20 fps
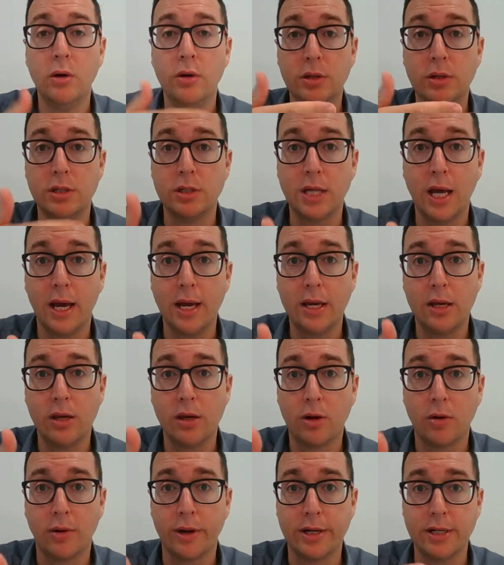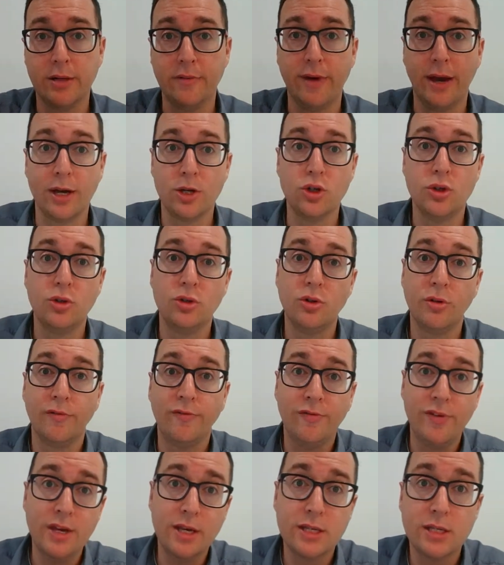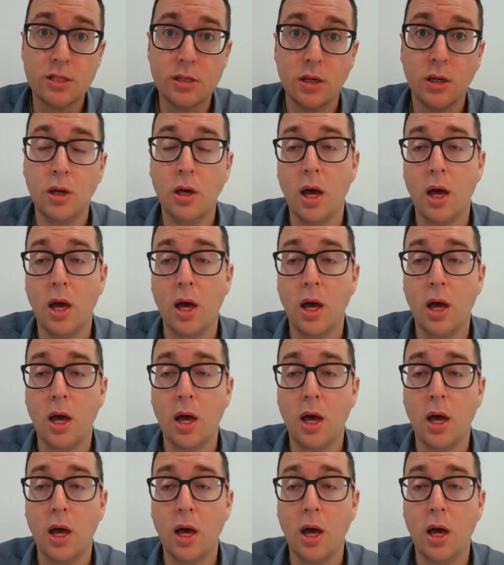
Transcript: to take corrective action to fix,